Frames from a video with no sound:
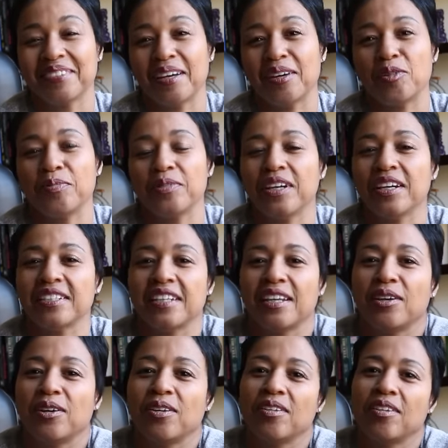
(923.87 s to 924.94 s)
I hope you guys
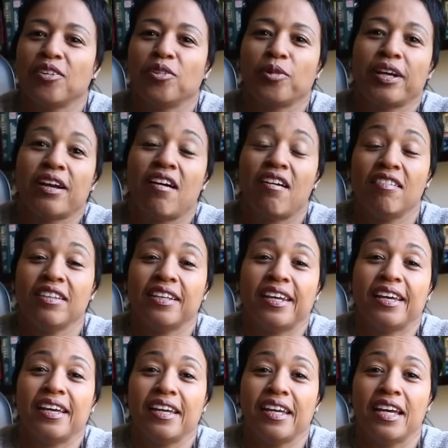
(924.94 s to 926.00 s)
had a great
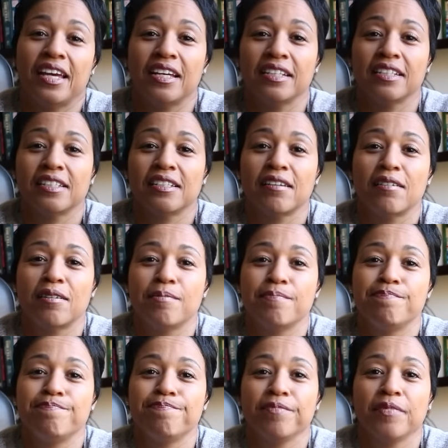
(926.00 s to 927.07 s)
holiday.
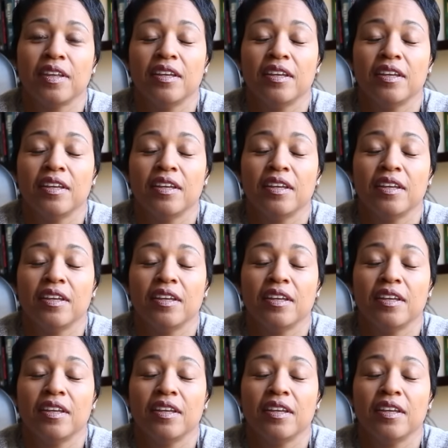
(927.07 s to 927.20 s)
And